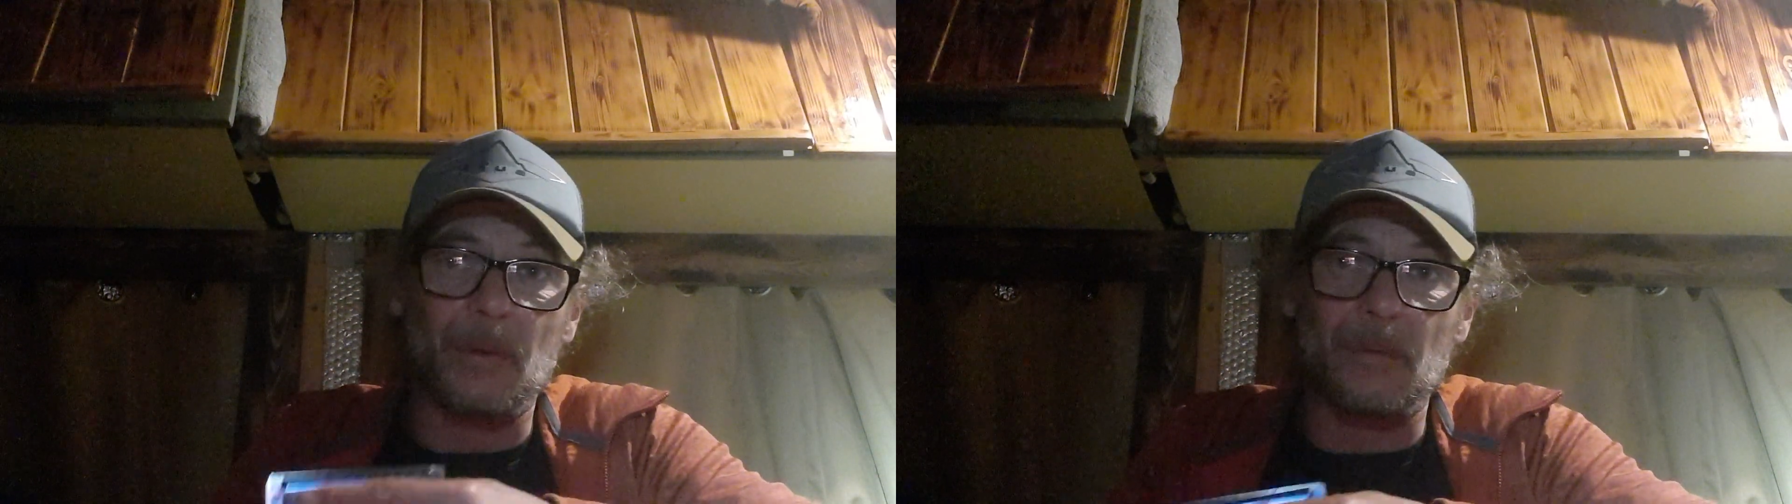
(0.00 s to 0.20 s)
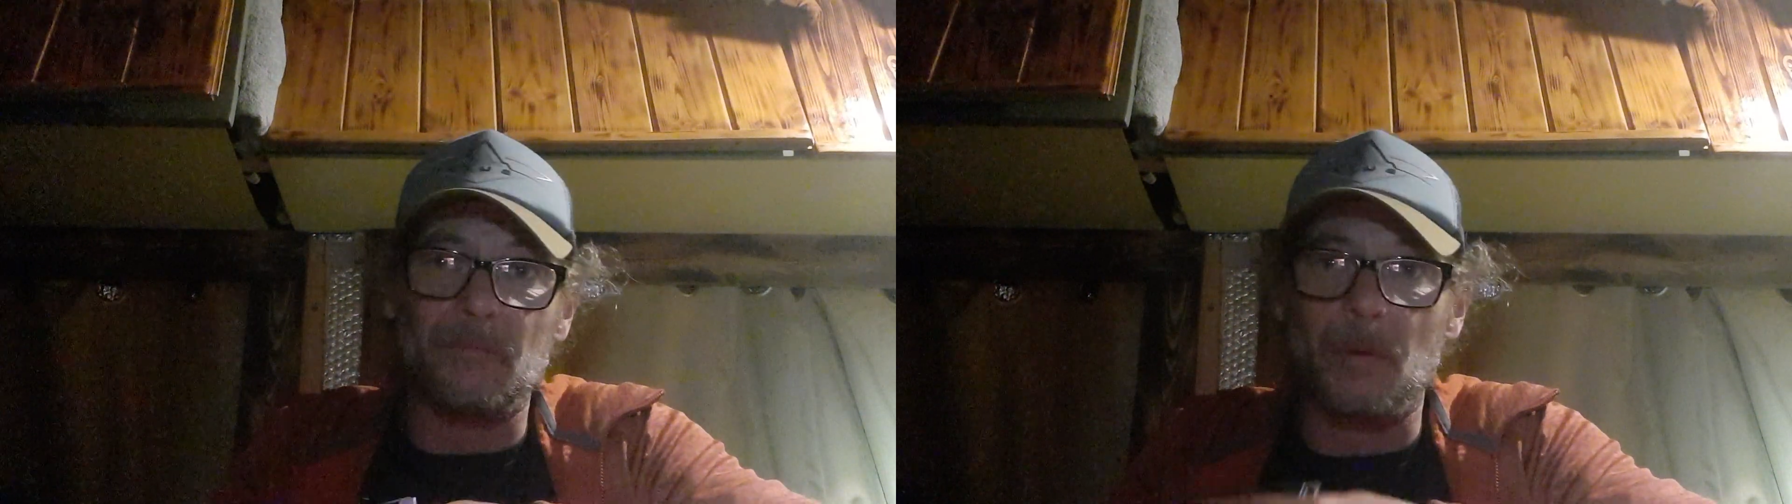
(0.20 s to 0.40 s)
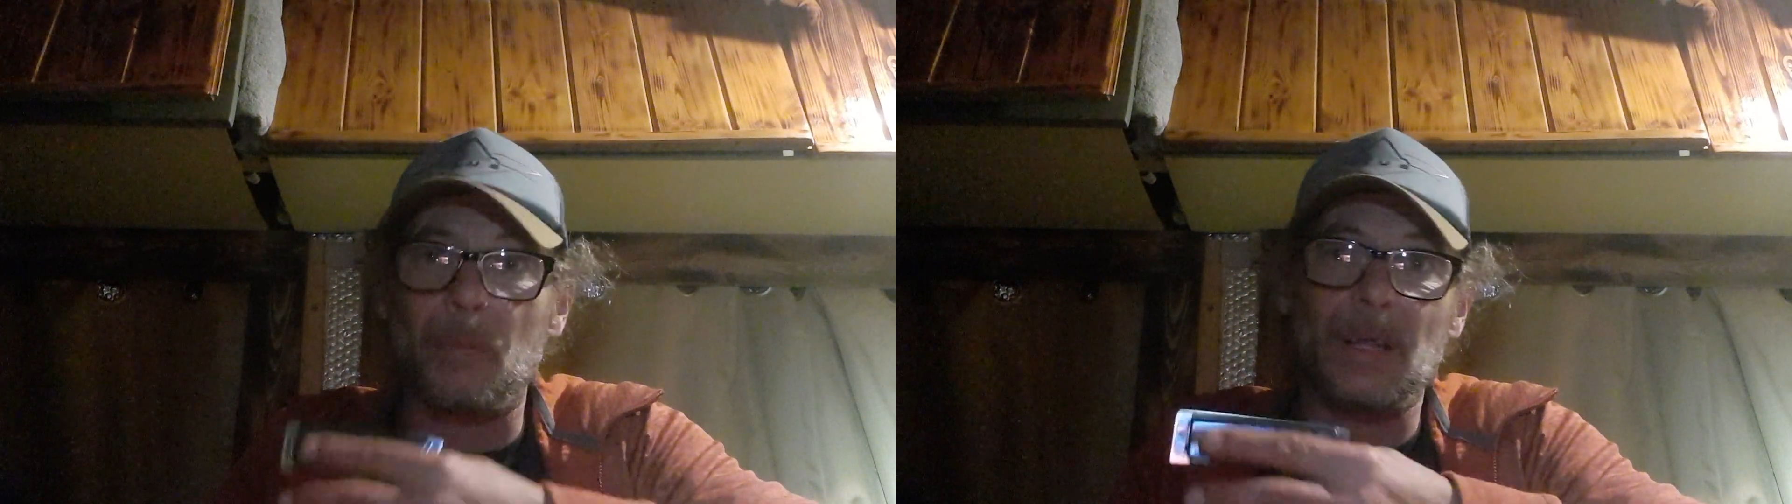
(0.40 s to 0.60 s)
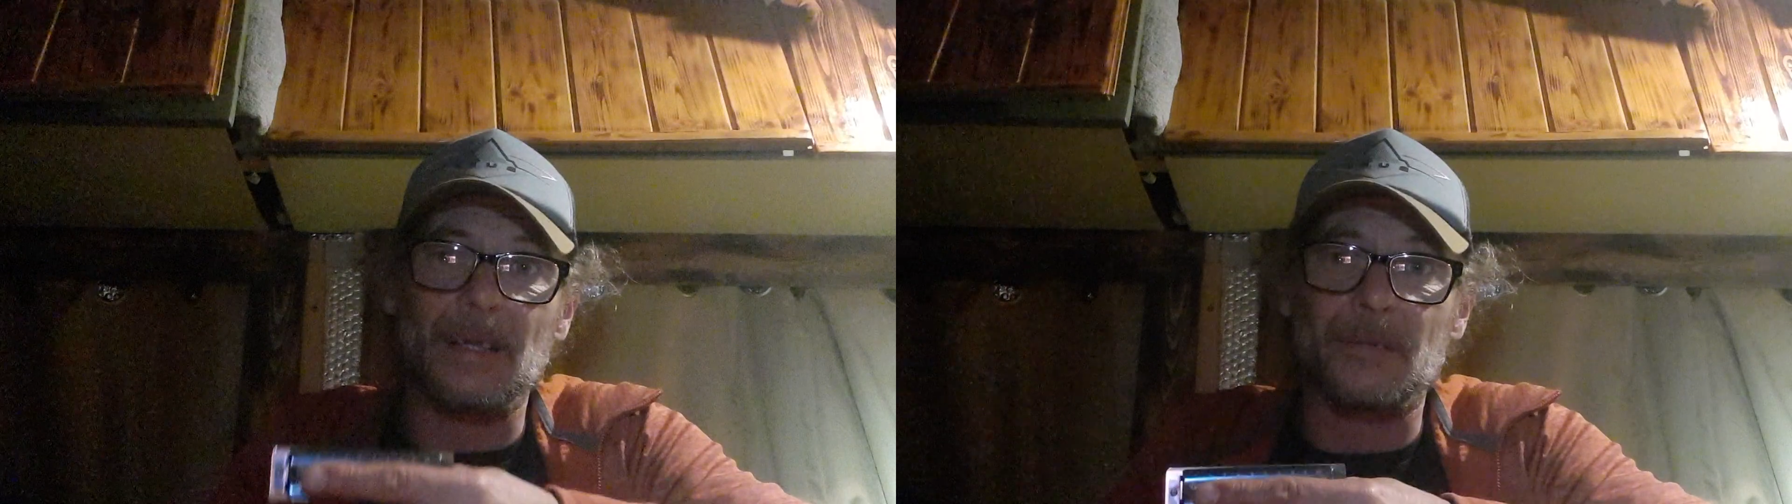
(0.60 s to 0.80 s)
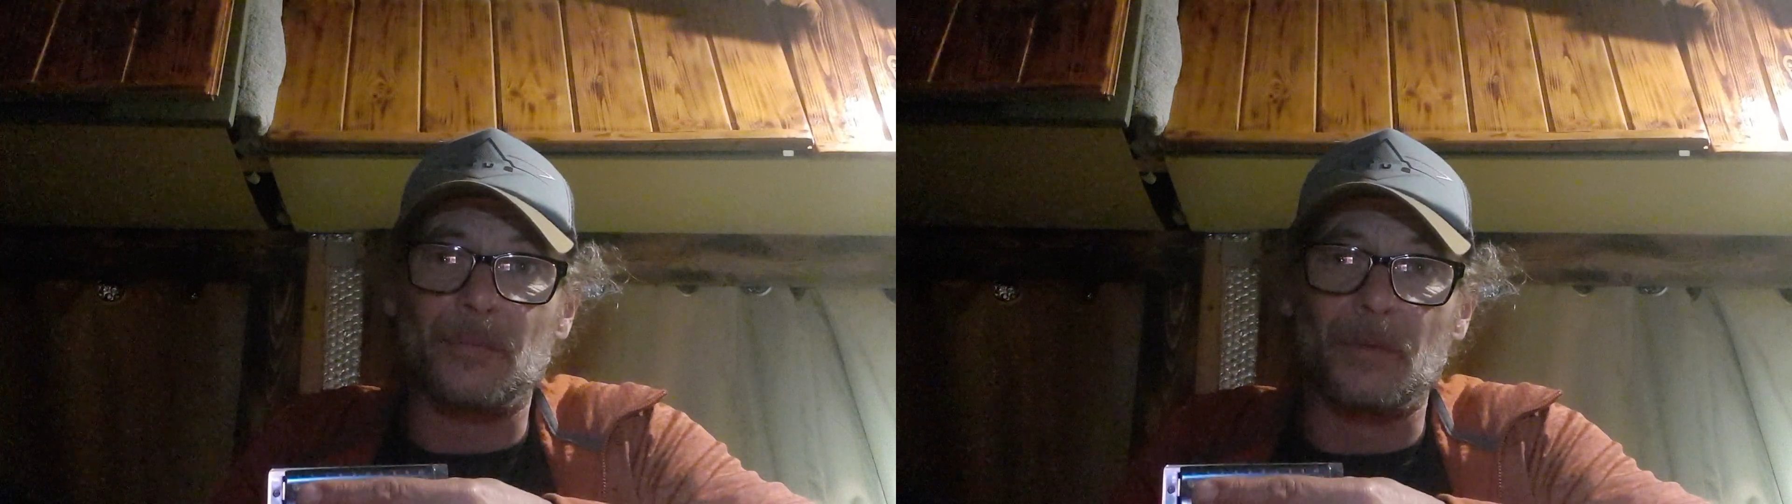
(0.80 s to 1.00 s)
and
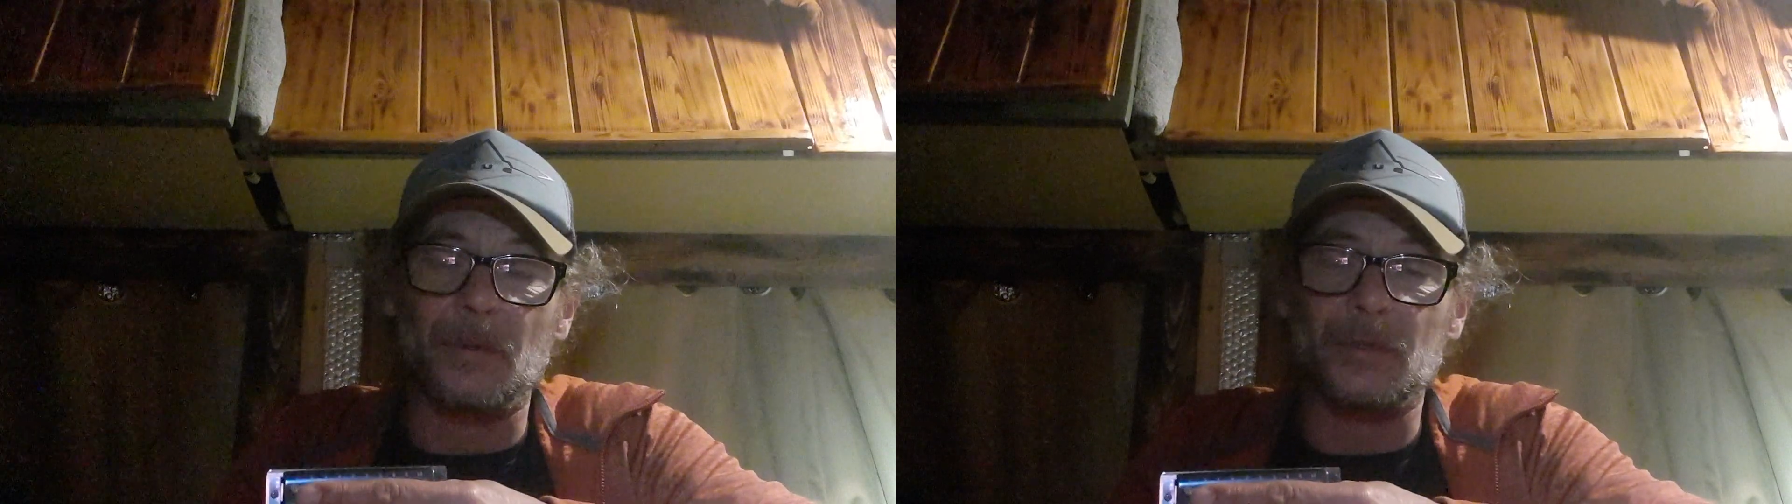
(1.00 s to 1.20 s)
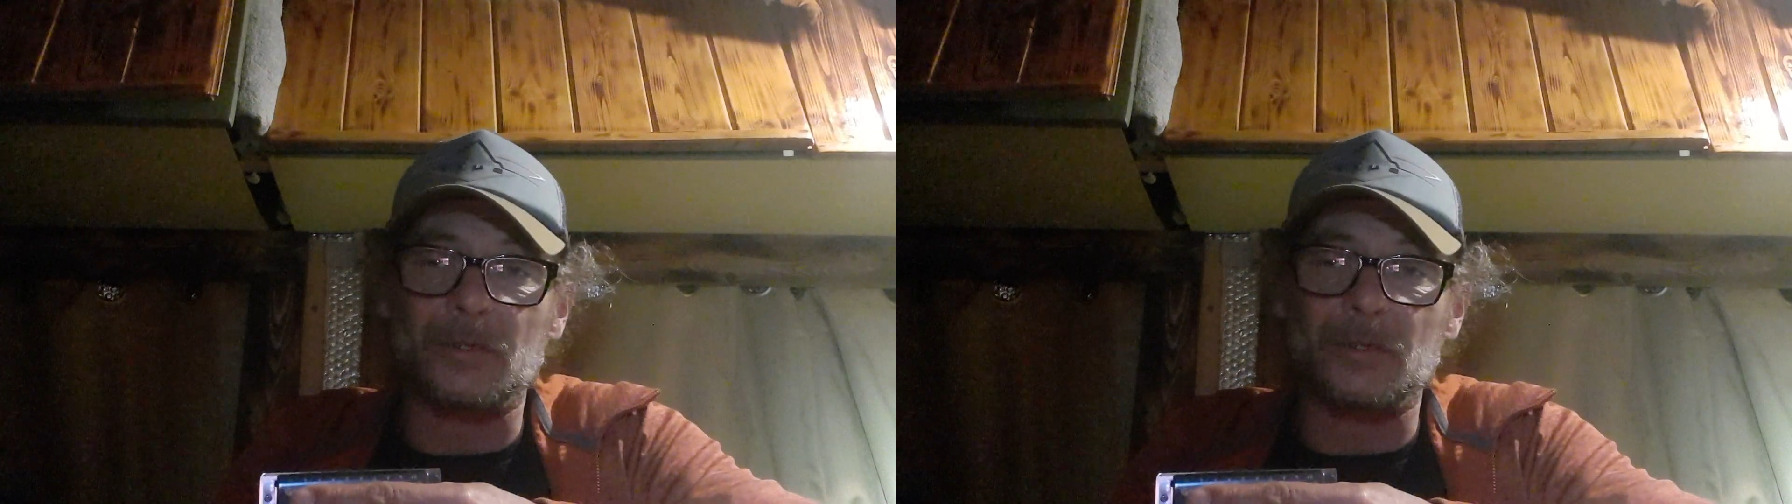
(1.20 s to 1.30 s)
repeat for